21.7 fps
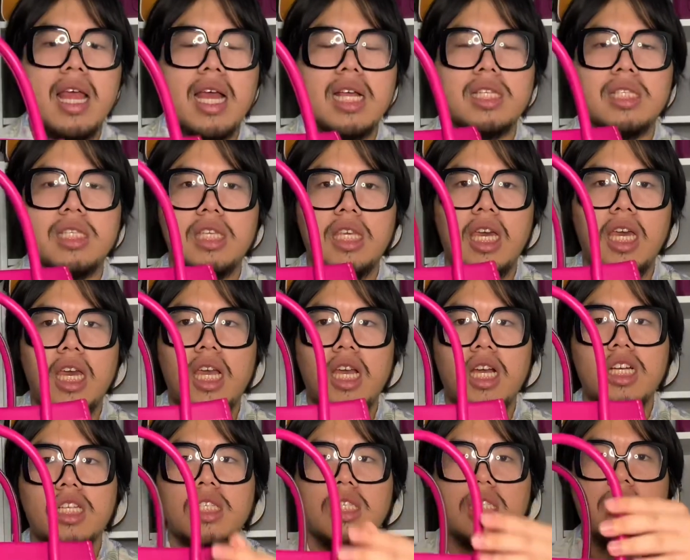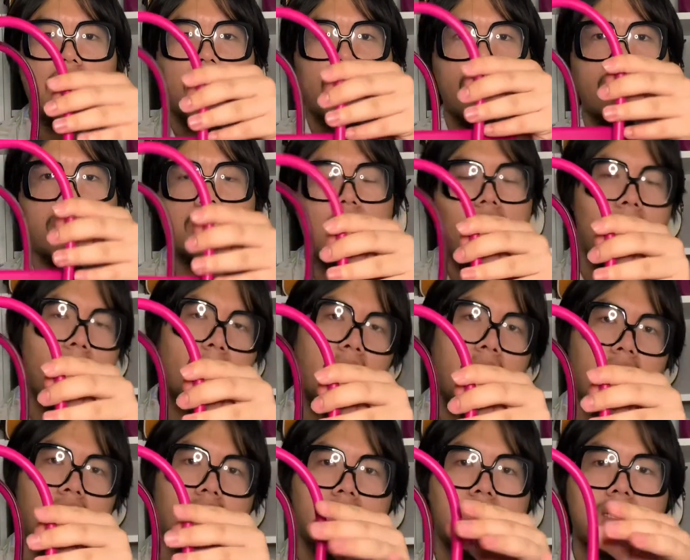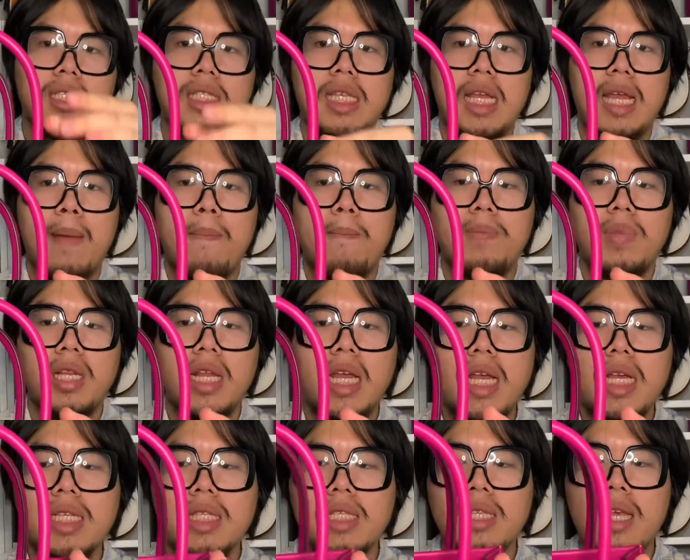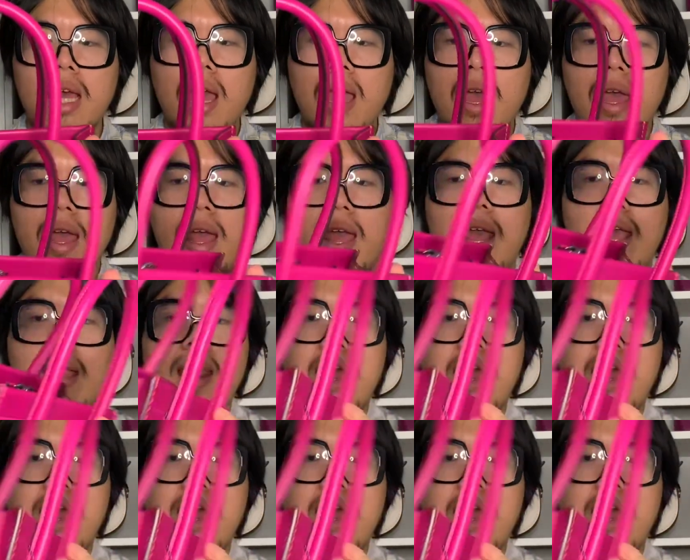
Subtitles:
secures the top handles in place, and that